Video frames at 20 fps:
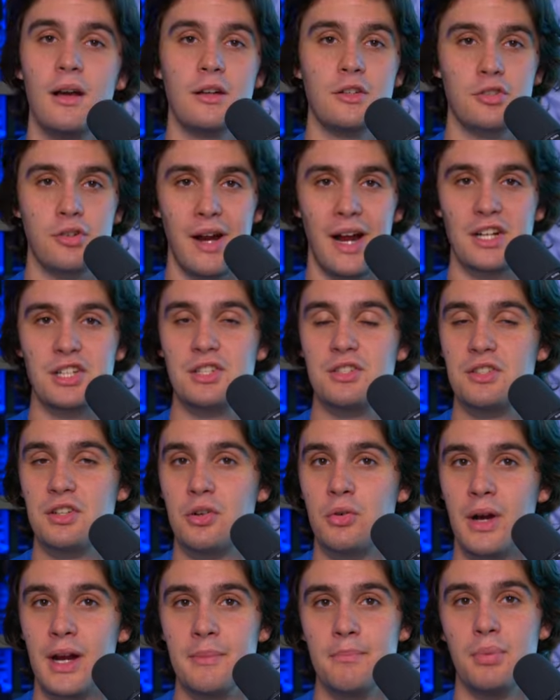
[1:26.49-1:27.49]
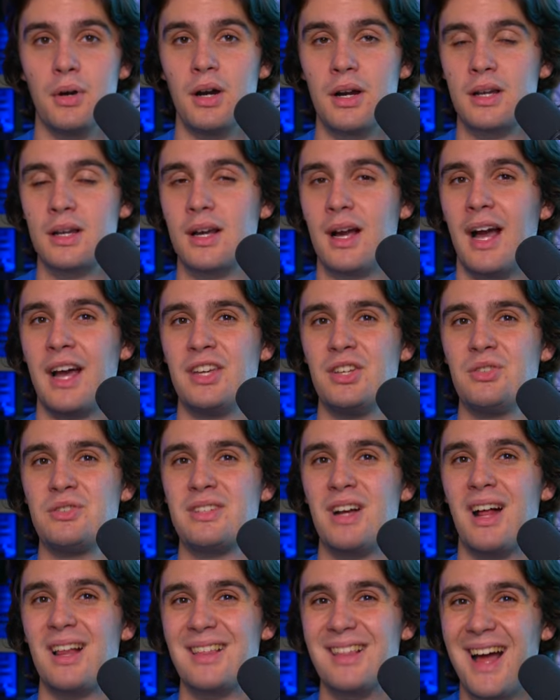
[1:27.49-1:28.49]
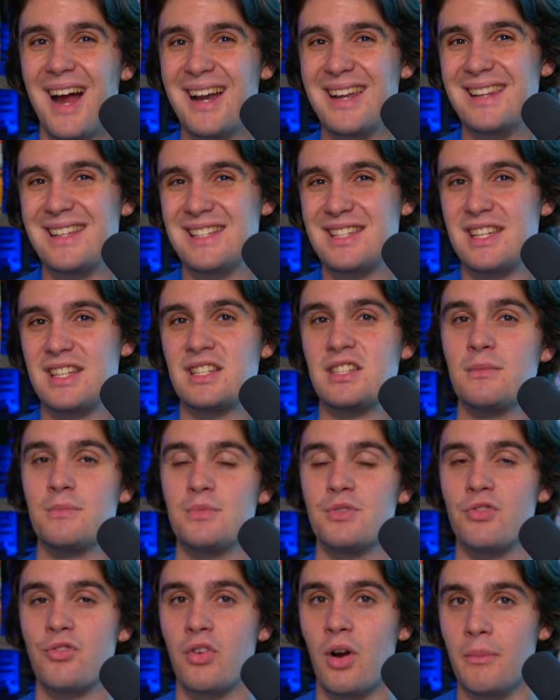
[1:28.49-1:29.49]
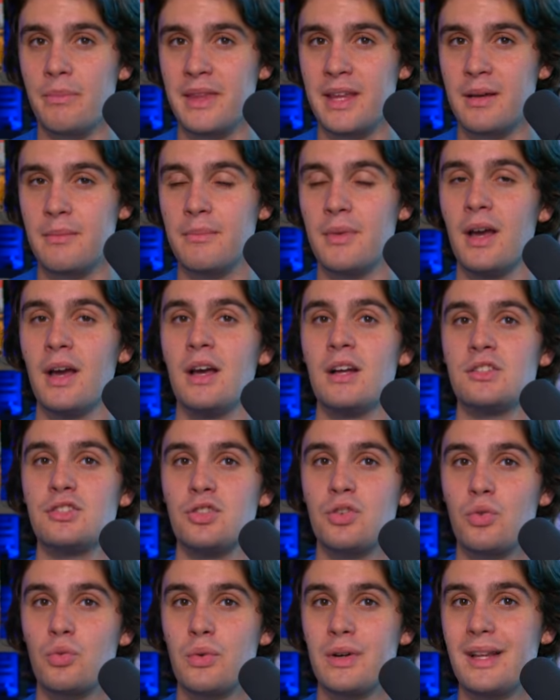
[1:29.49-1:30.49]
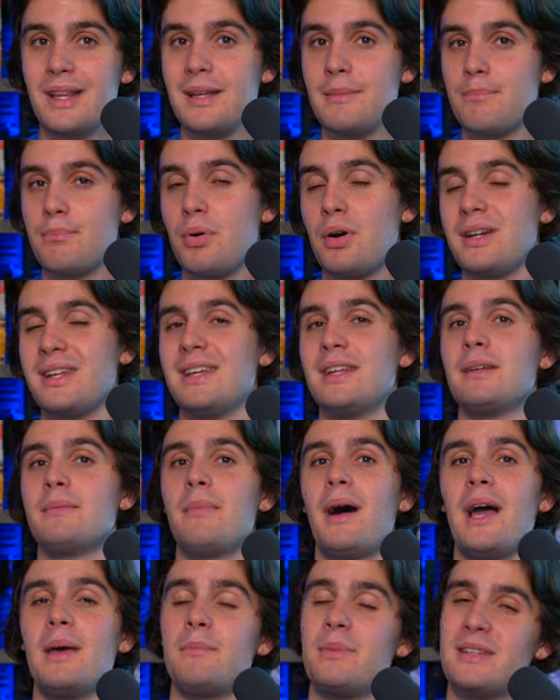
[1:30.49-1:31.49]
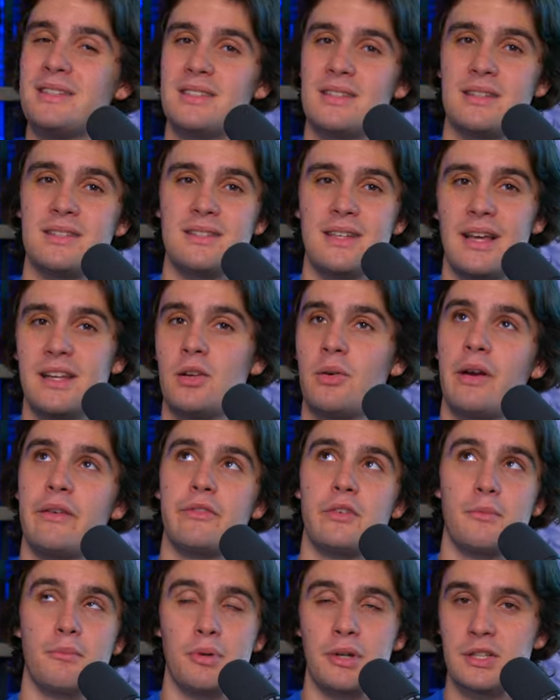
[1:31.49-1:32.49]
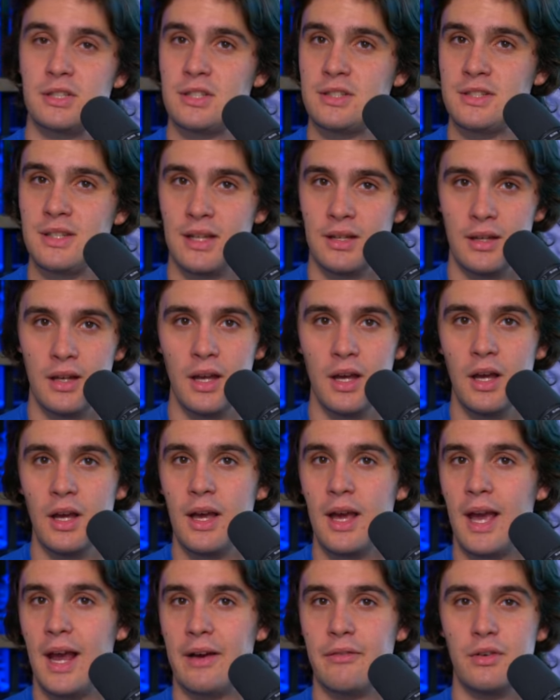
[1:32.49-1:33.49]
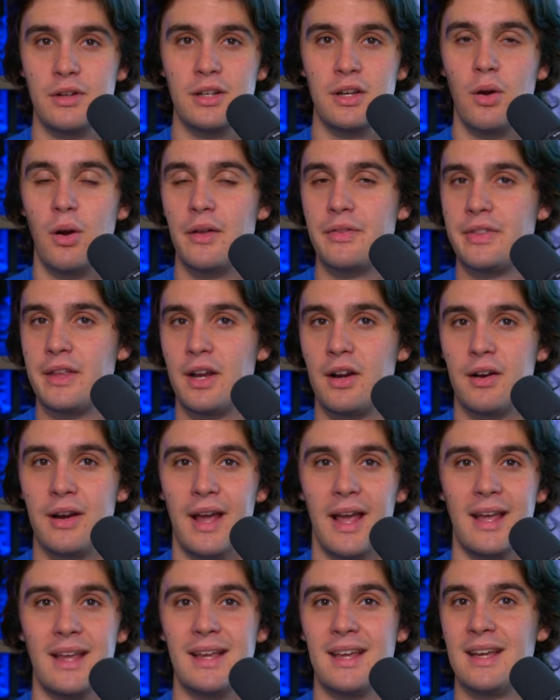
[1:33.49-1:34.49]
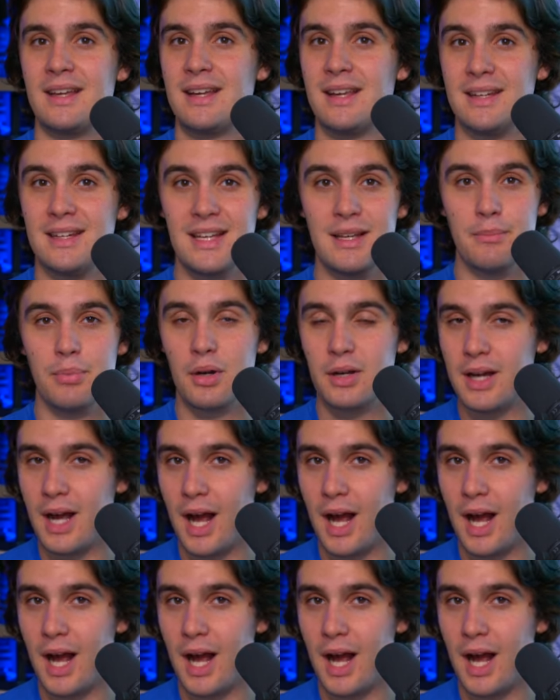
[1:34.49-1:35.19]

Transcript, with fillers: Traction's a great book. I use a lot of the systems from them to really put it into my business. I know everyone preaches it. Everyone go out there and get an ebook